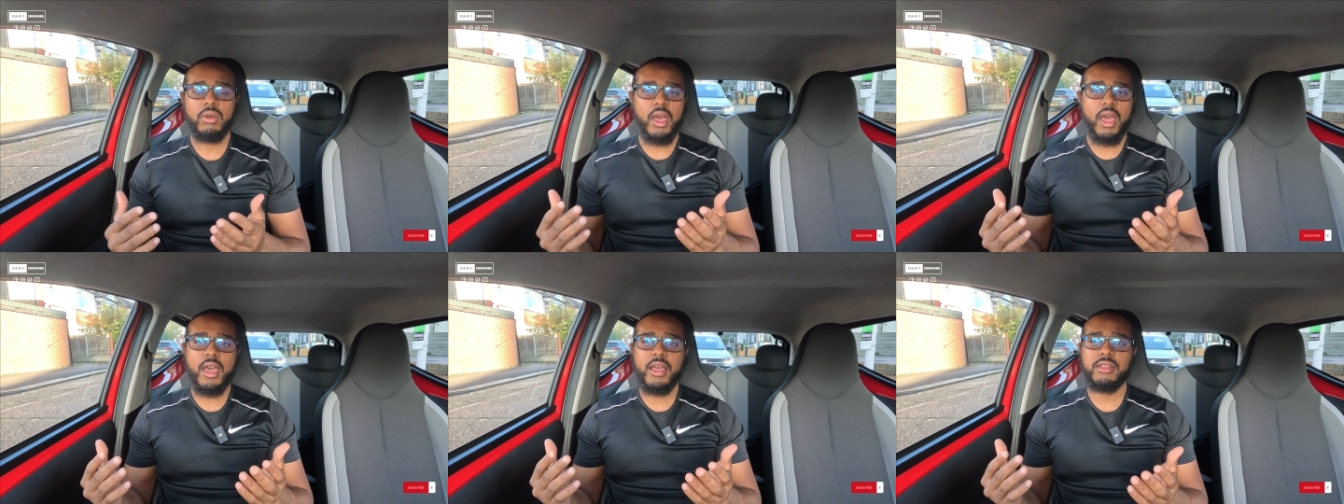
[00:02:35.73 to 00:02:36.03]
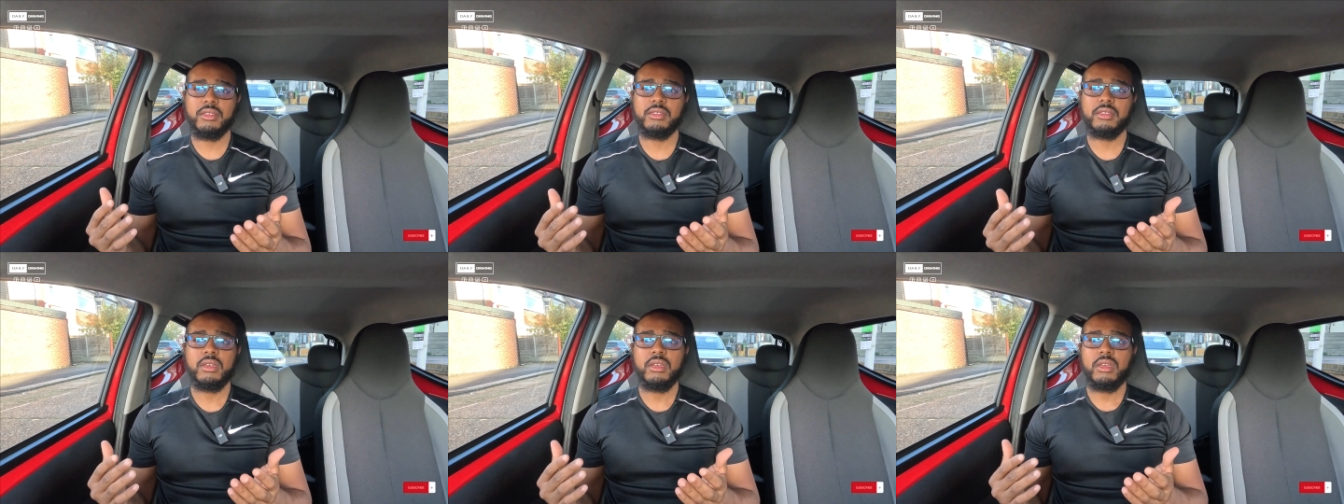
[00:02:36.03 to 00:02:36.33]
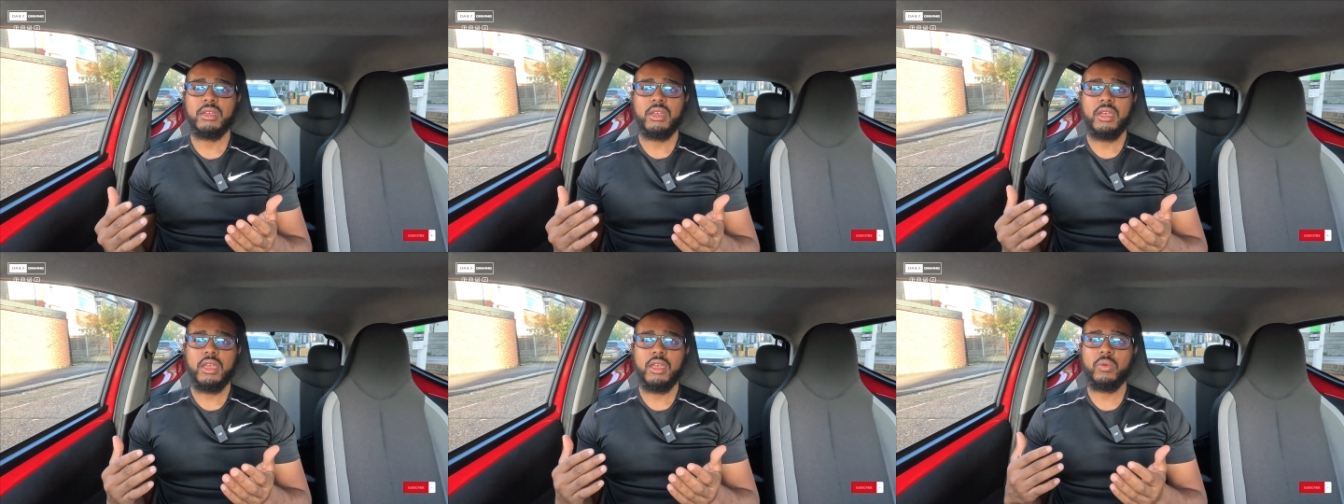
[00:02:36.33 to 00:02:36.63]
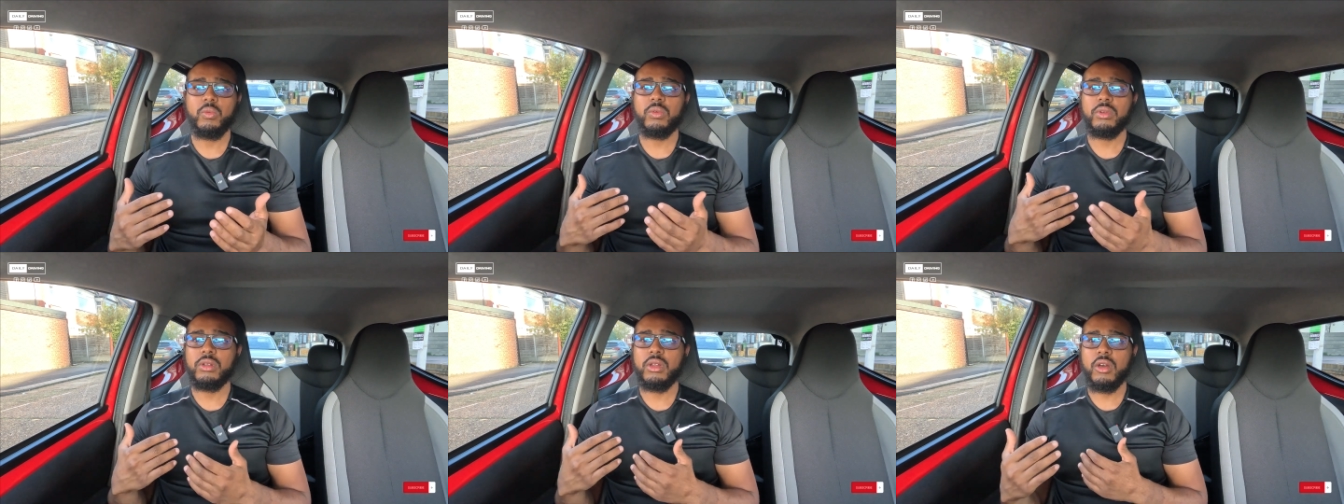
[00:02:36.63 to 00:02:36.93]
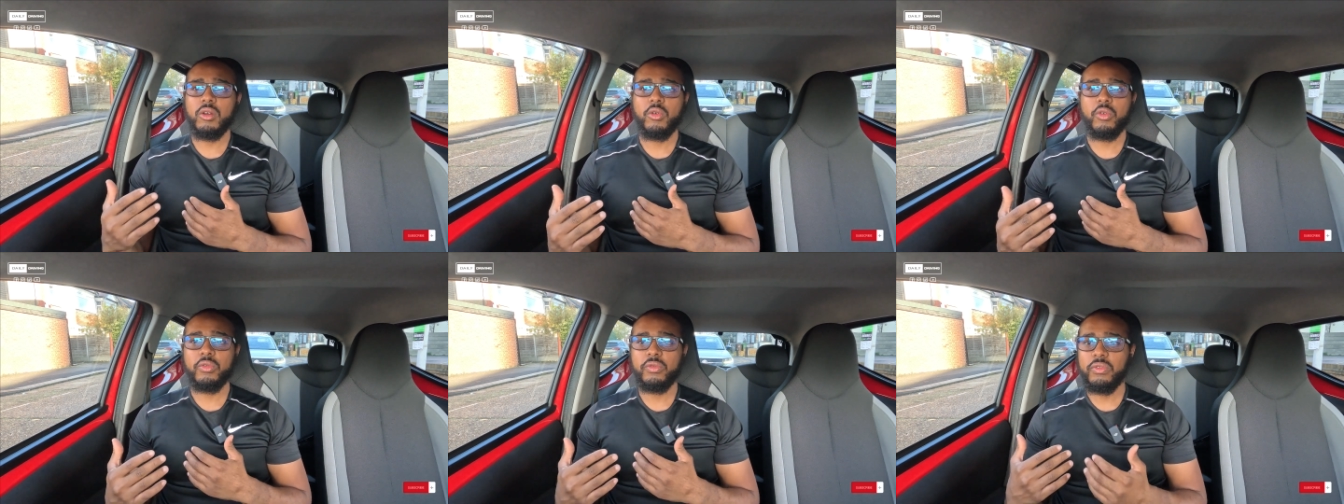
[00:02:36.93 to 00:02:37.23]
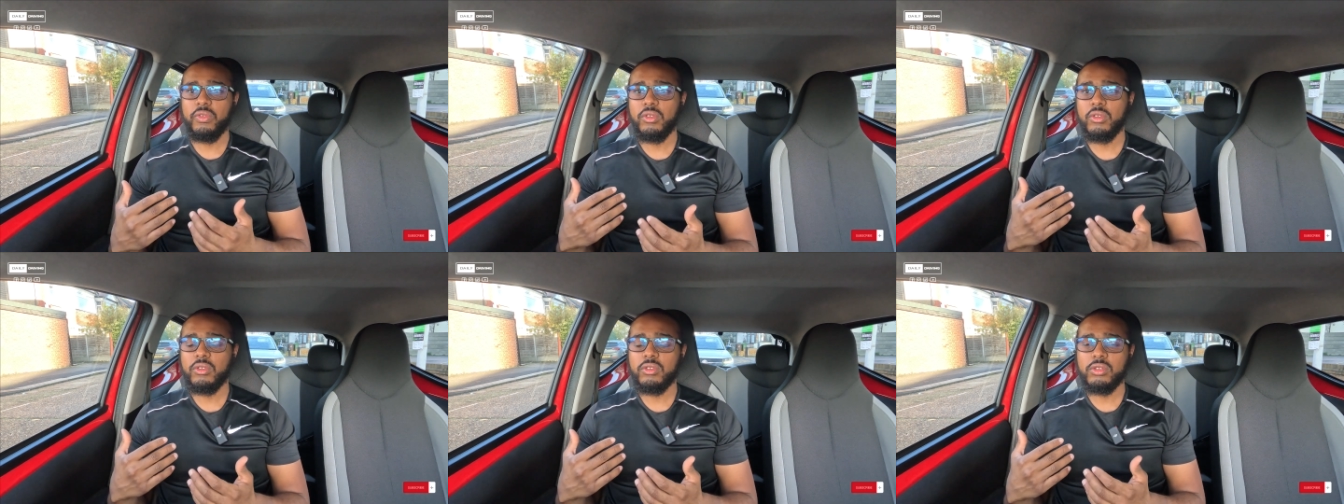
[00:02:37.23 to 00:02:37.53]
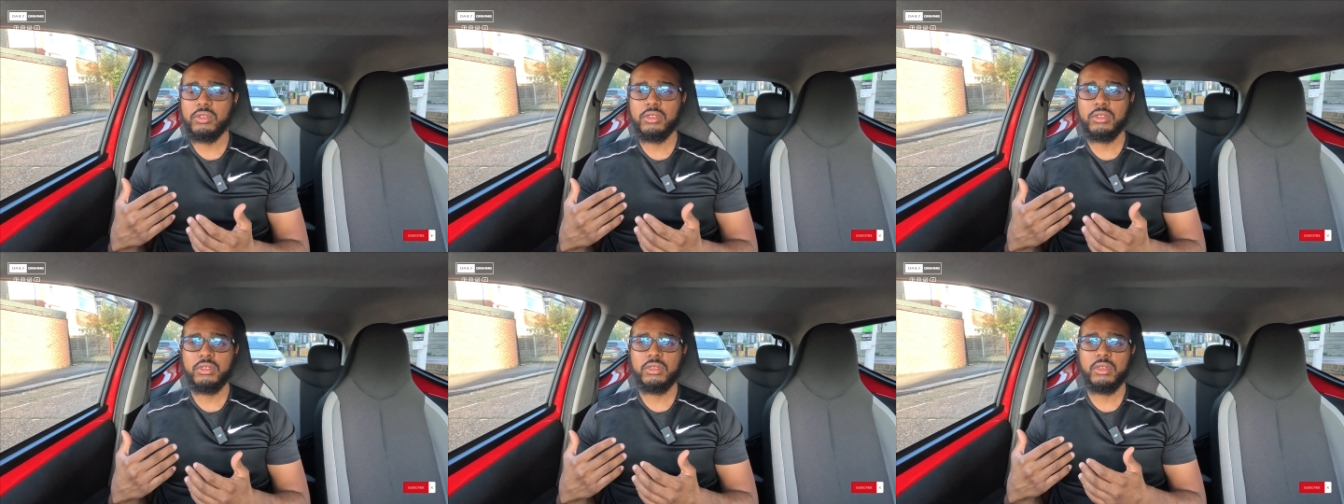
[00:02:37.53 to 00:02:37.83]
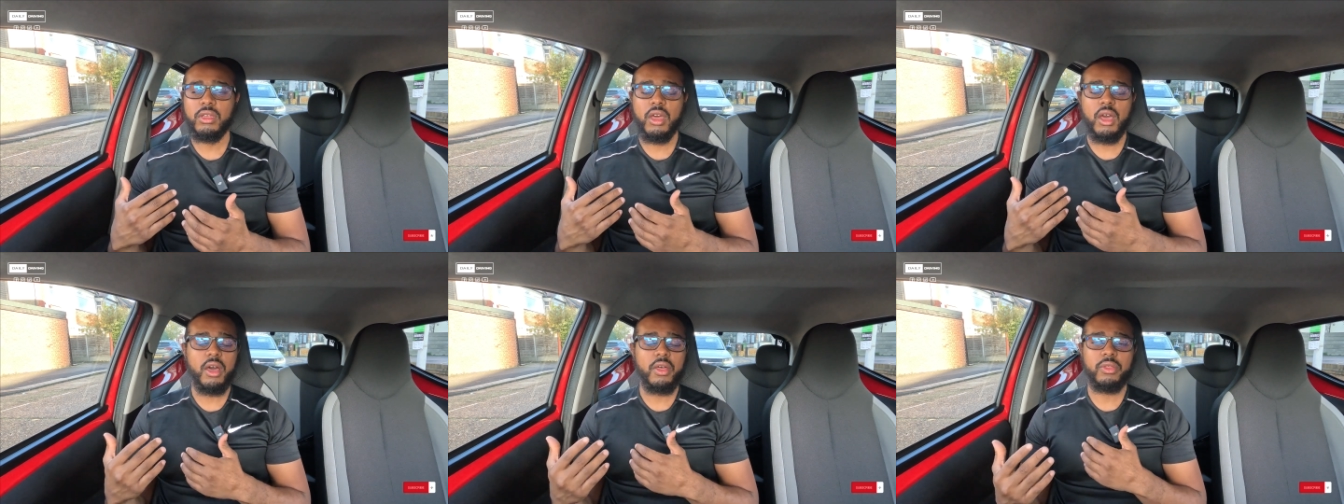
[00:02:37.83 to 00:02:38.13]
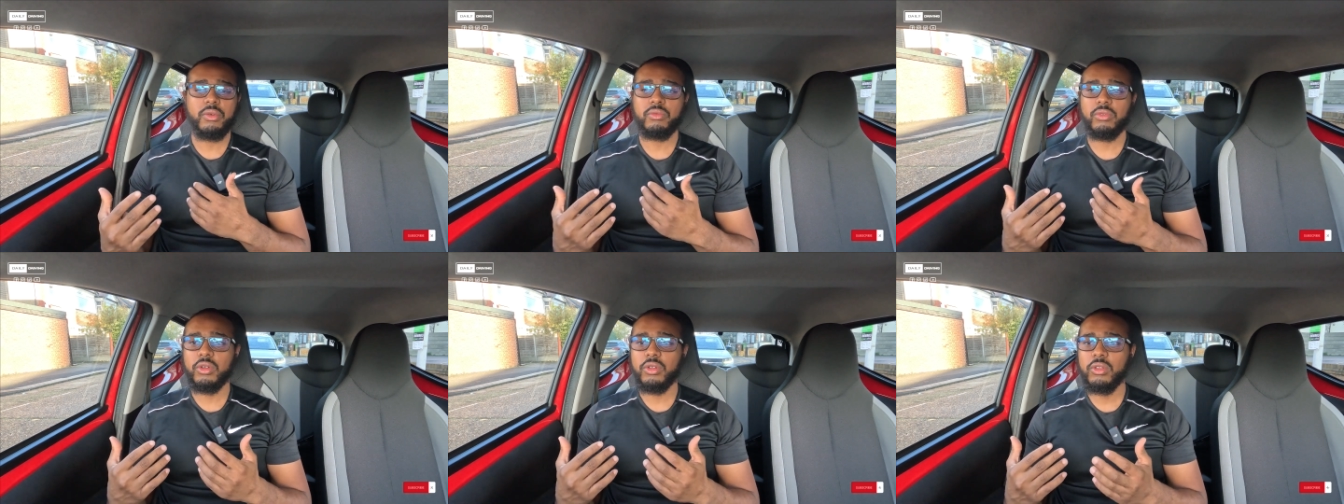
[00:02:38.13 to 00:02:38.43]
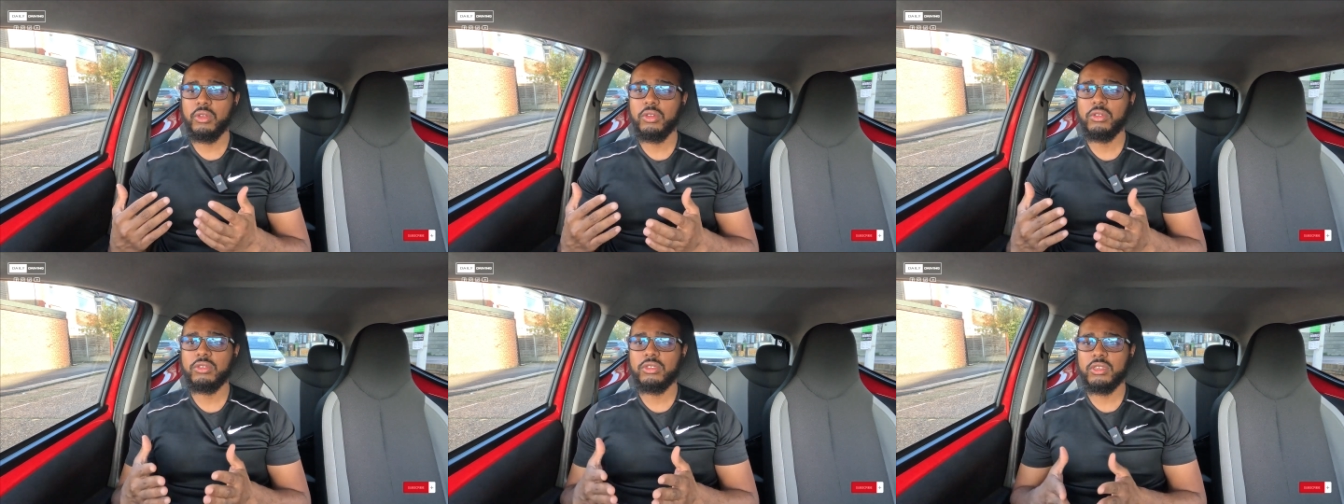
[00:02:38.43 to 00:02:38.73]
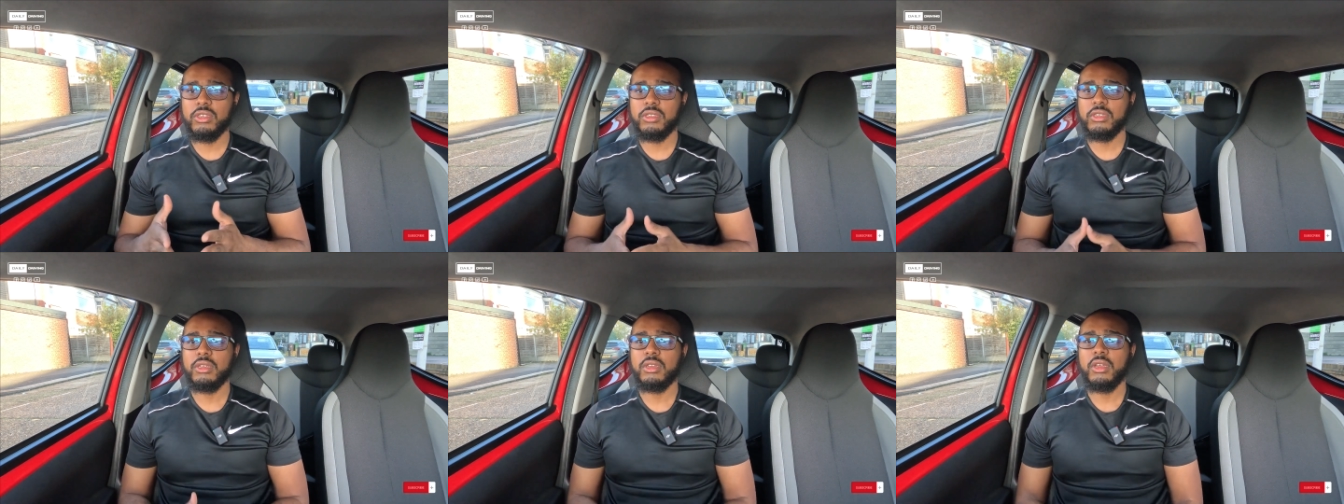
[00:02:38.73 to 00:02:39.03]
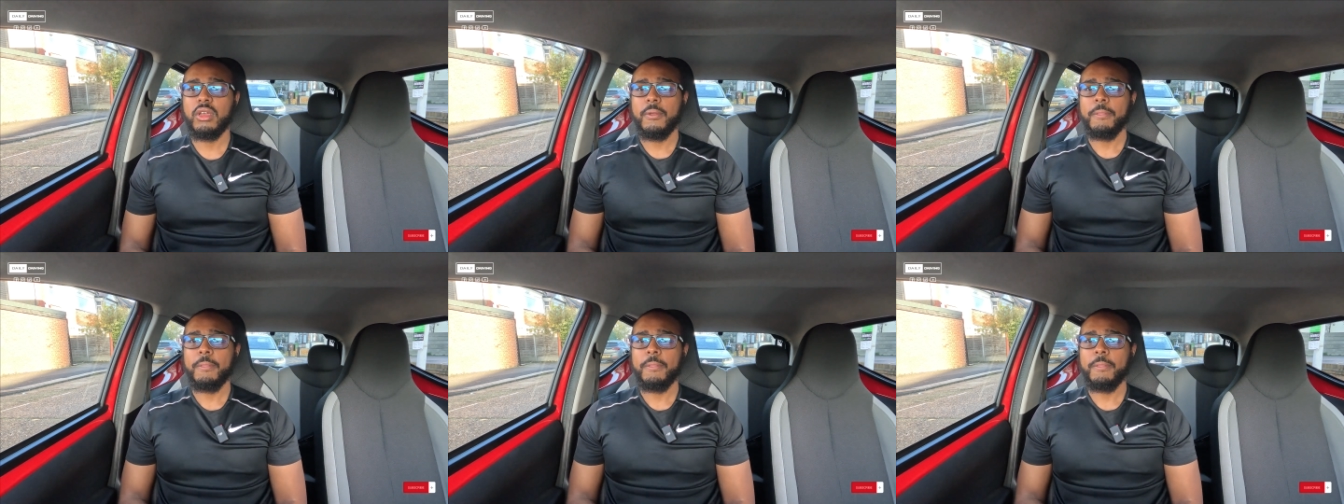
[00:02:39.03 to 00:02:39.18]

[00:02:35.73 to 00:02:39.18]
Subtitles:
as it will not confuse other road users.